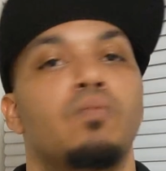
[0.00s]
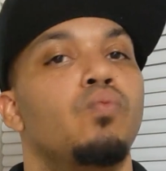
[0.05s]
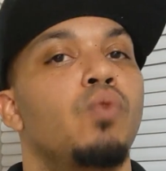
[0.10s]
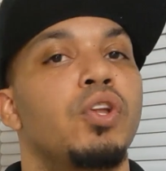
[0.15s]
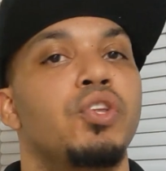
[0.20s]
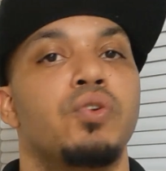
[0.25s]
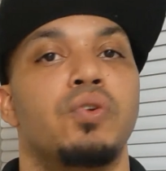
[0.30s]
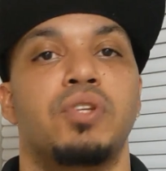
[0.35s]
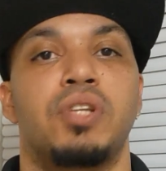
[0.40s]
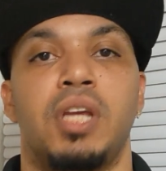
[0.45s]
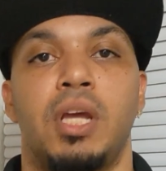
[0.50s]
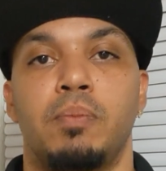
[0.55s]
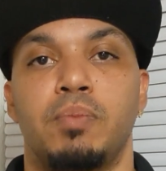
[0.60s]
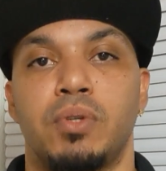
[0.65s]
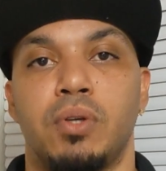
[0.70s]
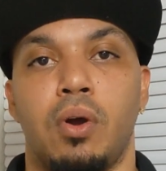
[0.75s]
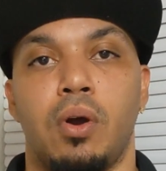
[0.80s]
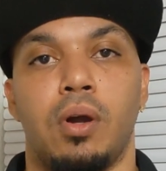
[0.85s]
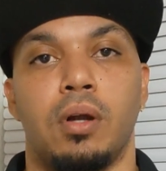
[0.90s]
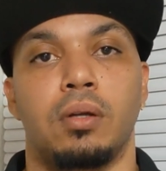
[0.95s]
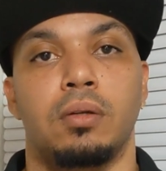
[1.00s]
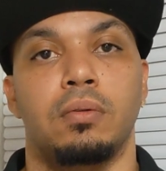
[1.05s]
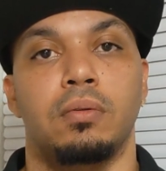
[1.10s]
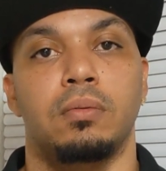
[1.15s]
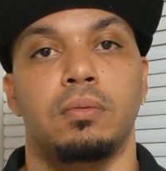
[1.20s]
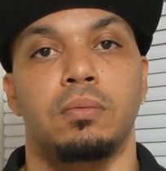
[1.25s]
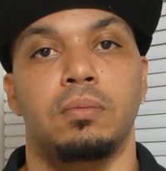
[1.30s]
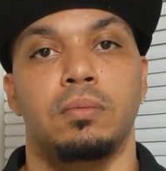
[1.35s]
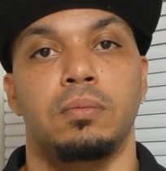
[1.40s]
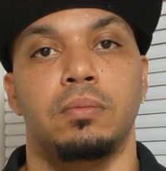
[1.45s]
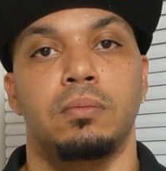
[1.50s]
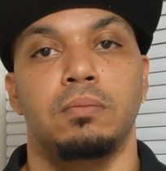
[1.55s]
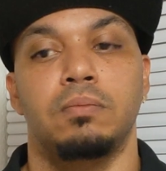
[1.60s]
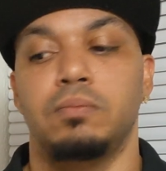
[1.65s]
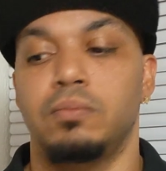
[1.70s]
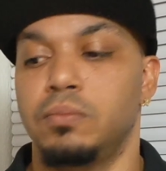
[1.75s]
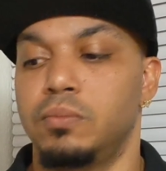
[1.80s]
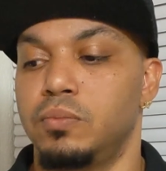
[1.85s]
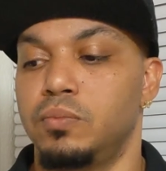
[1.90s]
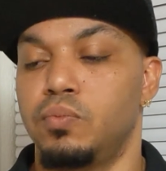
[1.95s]
what your temps are.
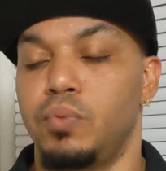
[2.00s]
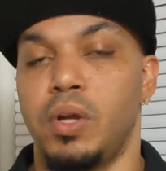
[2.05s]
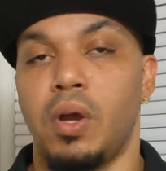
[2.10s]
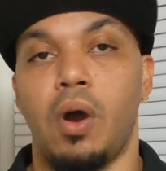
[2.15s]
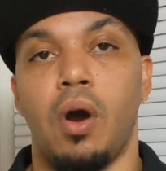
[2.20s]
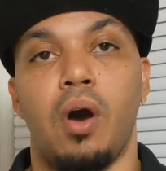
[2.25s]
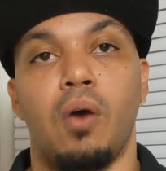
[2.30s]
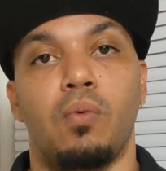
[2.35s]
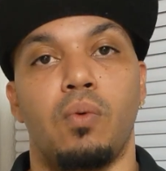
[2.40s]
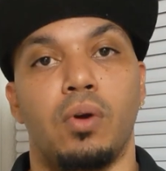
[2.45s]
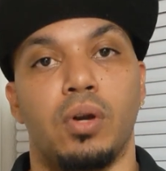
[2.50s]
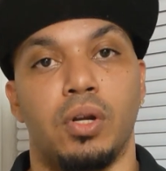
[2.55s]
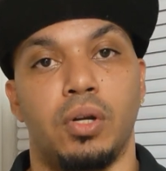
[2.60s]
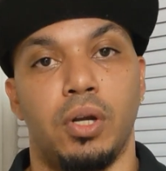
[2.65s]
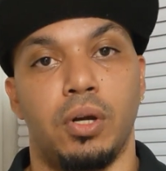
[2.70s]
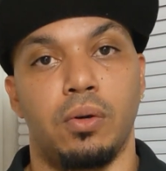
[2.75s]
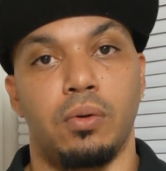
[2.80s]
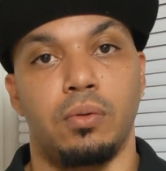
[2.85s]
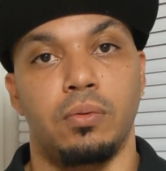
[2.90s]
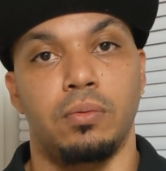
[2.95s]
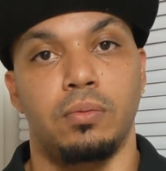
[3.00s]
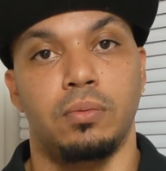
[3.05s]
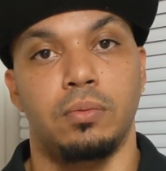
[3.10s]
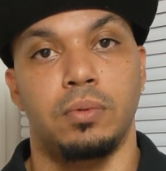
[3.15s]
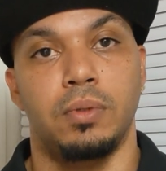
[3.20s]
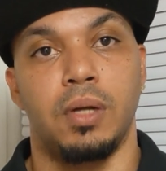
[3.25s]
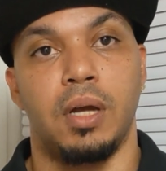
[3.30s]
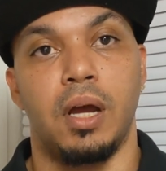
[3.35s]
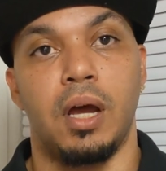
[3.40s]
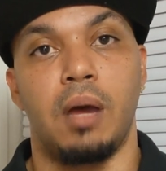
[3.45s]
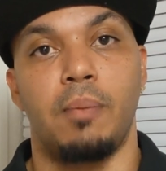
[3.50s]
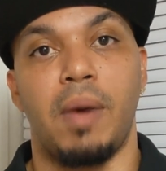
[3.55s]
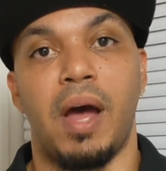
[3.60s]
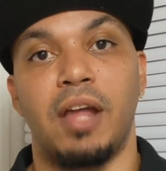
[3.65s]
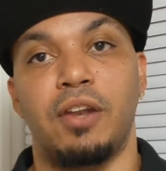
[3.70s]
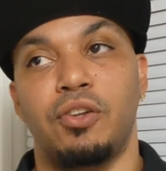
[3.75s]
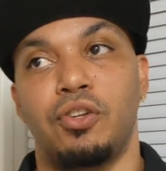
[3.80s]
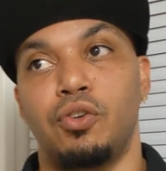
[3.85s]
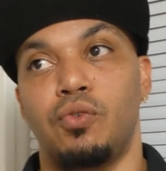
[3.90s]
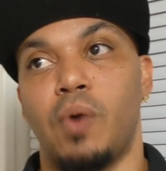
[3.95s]
We all want to know.
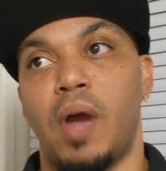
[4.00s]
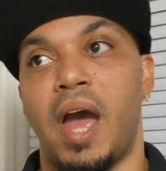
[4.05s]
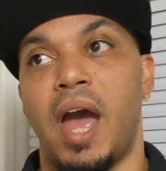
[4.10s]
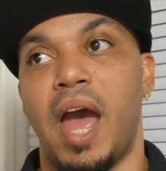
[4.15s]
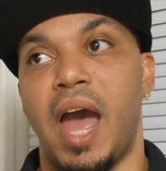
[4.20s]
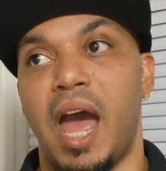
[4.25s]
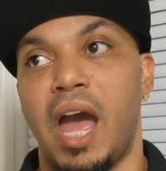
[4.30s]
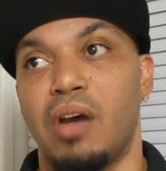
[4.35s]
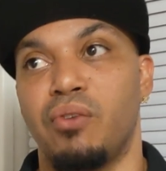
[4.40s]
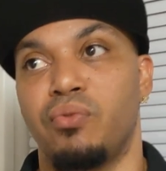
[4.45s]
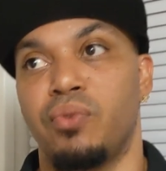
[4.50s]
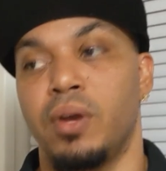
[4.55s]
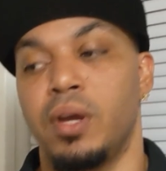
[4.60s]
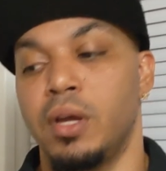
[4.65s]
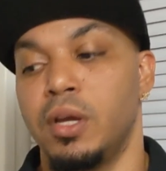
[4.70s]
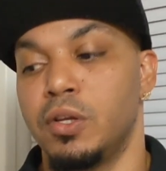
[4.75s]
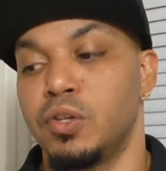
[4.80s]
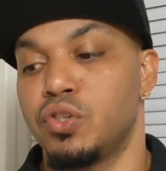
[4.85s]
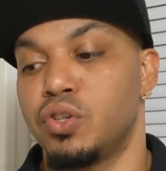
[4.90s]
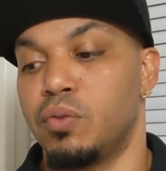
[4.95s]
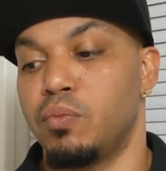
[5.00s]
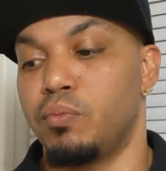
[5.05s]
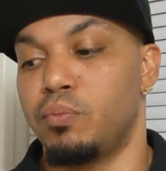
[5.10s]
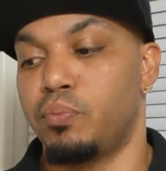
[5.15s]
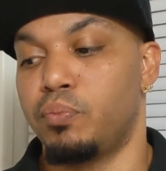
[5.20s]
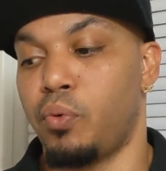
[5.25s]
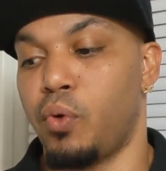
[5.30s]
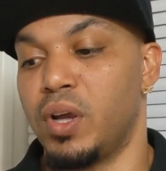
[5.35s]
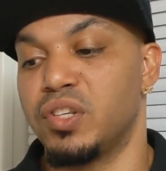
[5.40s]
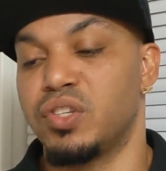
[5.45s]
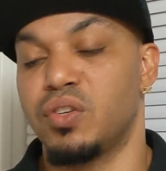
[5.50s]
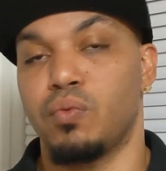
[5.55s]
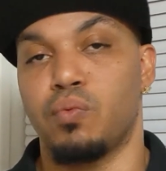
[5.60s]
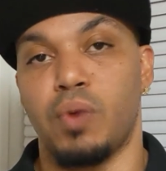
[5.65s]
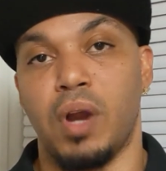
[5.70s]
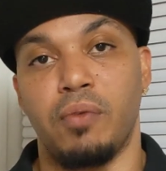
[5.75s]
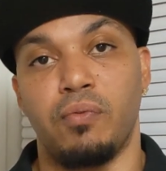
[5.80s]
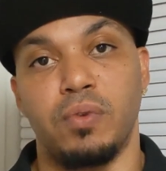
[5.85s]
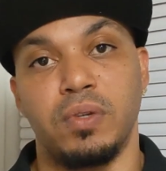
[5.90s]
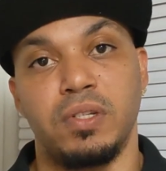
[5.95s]
I do have some points
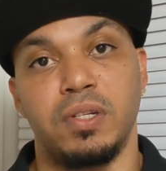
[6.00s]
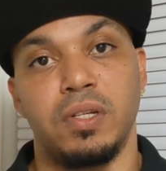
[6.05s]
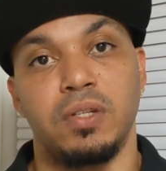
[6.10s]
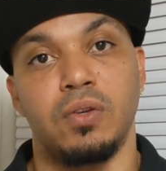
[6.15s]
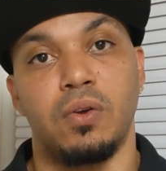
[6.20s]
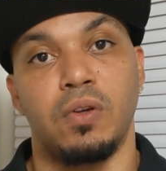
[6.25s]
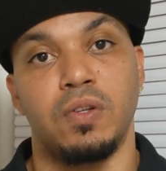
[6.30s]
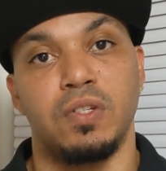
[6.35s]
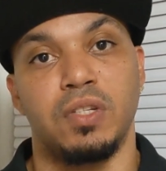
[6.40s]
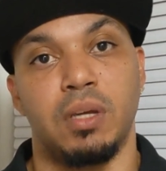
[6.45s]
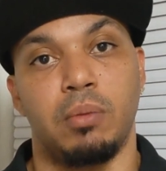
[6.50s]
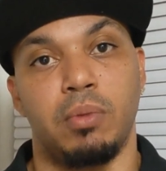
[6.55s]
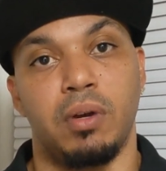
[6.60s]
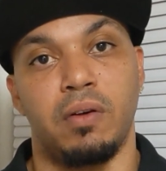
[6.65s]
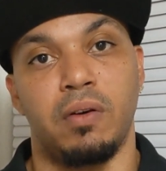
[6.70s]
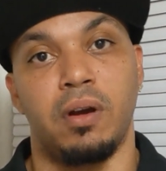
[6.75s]
of references on some